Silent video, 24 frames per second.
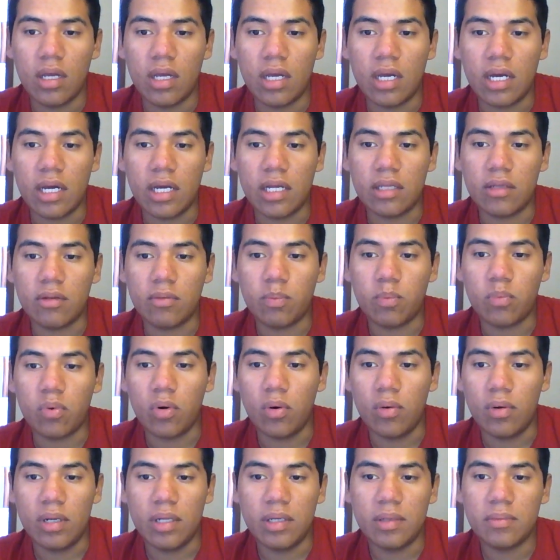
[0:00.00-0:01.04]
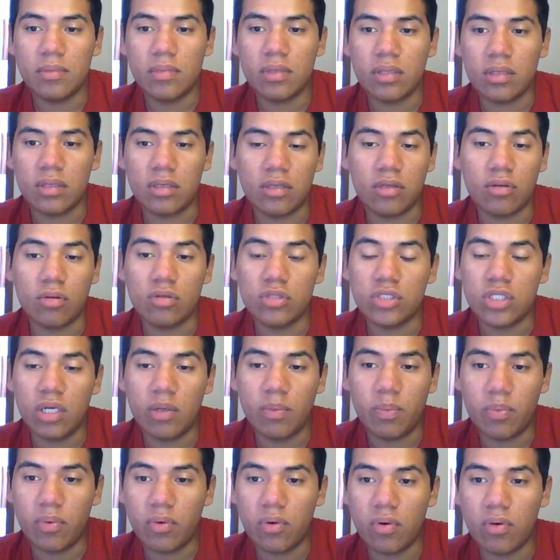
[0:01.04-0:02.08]
and problems, social
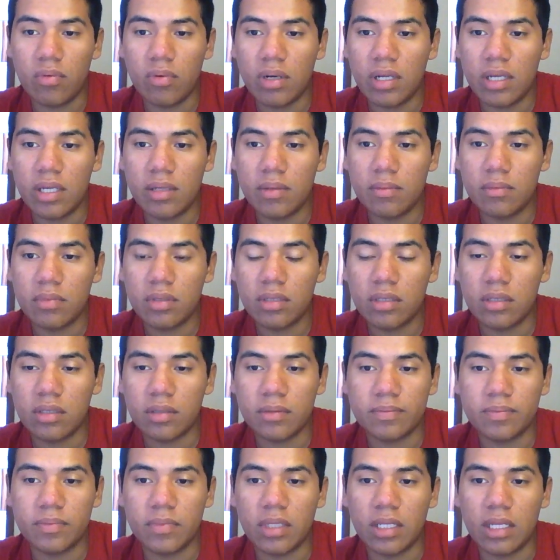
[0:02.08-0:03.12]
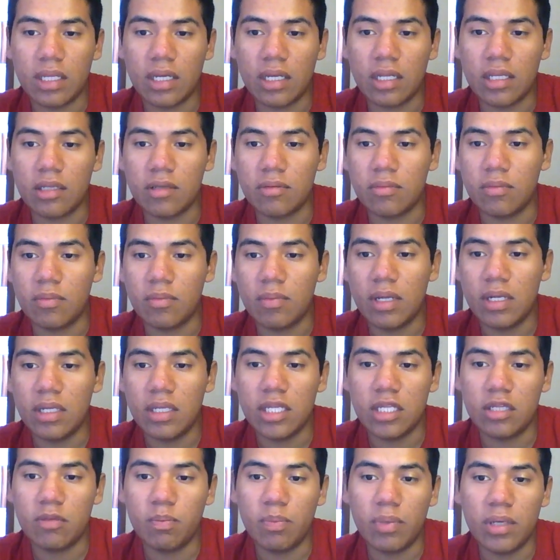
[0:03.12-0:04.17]
problems, and
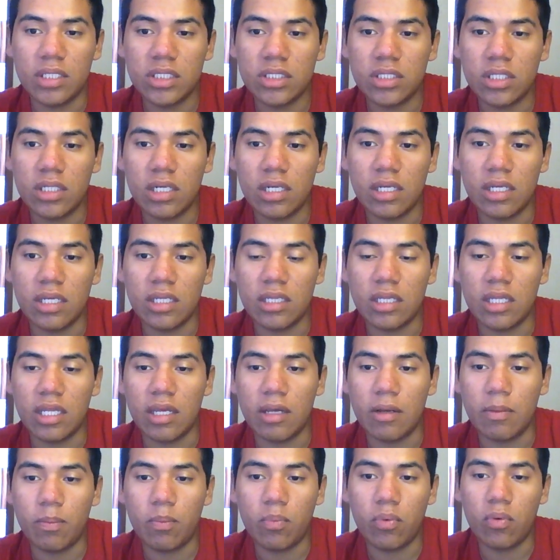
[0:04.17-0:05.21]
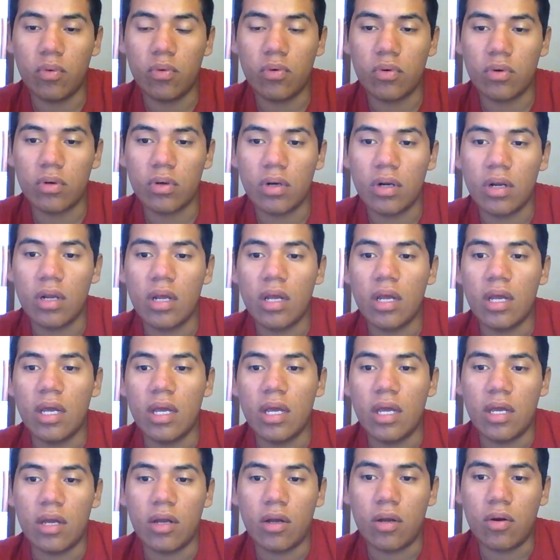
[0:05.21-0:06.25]
very special in the poor
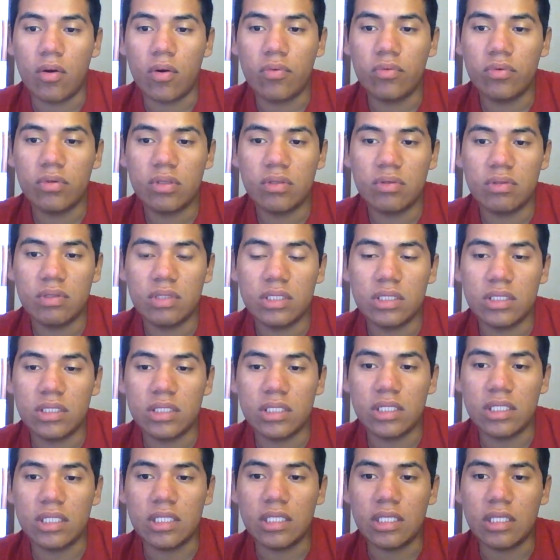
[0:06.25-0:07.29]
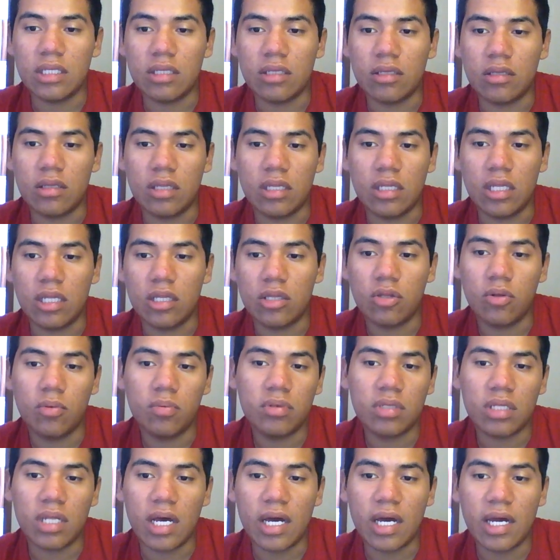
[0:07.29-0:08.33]
countries in the
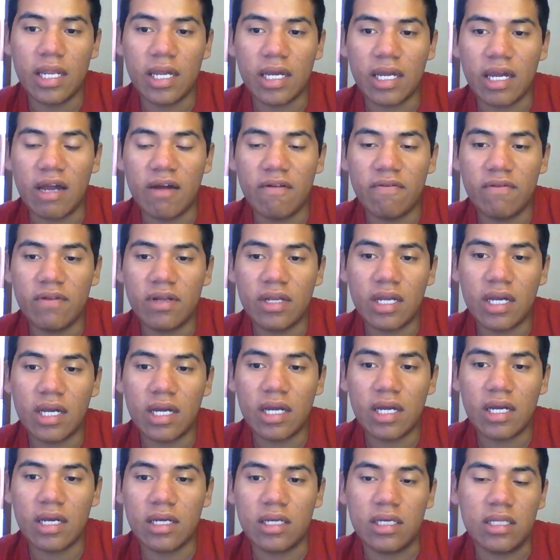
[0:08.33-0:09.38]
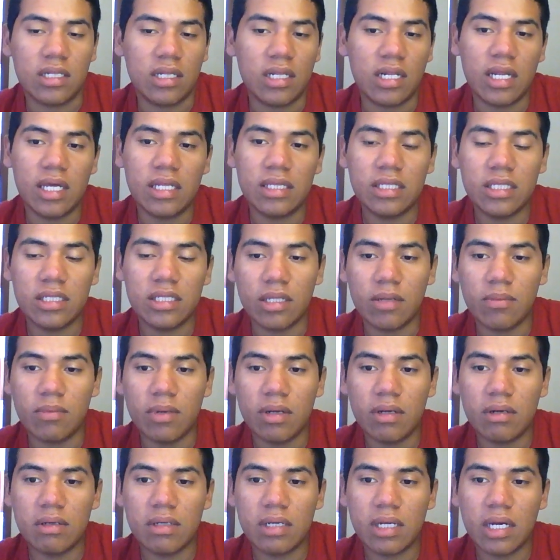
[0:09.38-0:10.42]
sub-Saharan Africa, in Latin
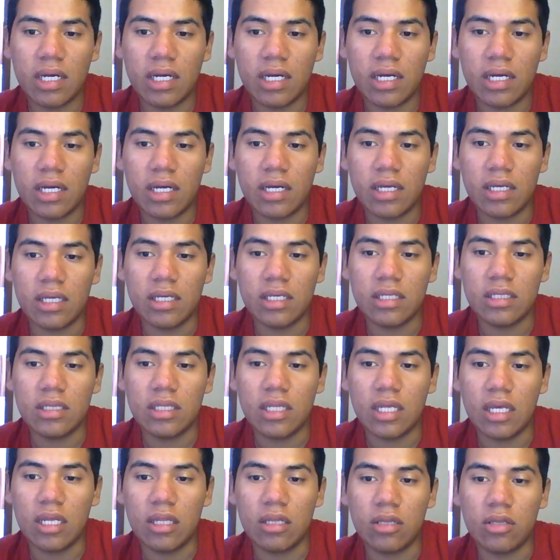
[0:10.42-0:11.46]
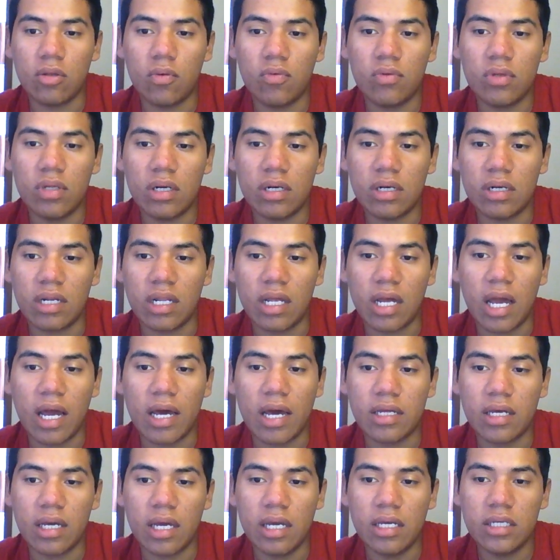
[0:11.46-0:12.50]
America, in the Southern
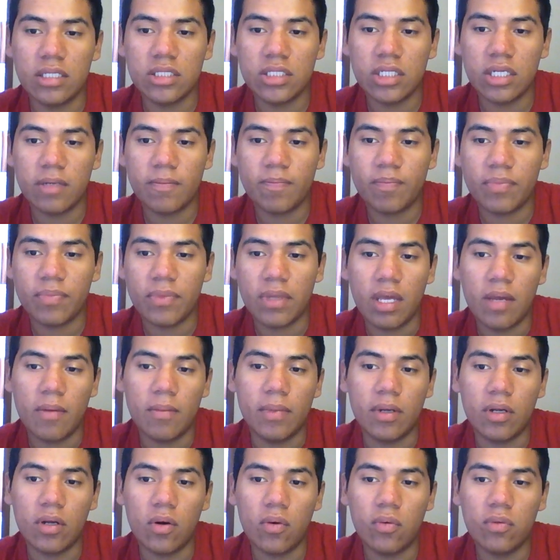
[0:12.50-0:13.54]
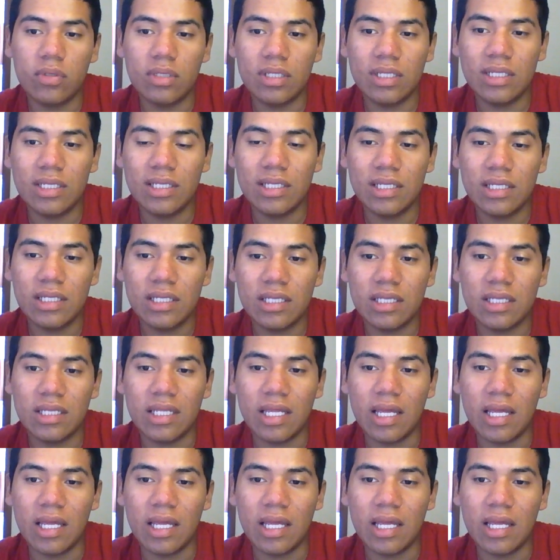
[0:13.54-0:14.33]
Asia, because these